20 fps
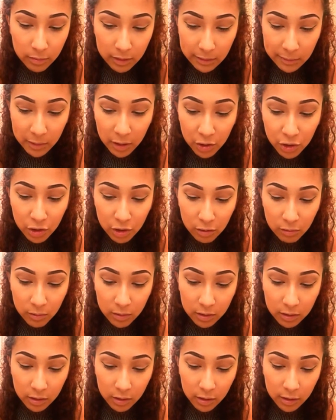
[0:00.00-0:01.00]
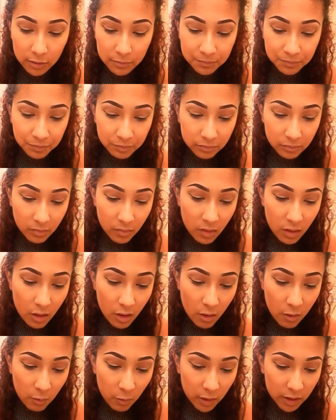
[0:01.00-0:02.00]
and I'm not sure what
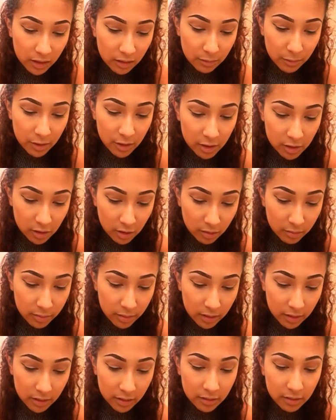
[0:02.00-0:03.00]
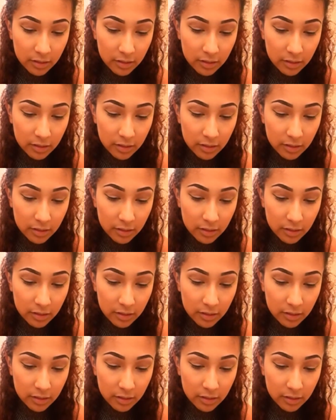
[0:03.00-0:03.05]
number these are, but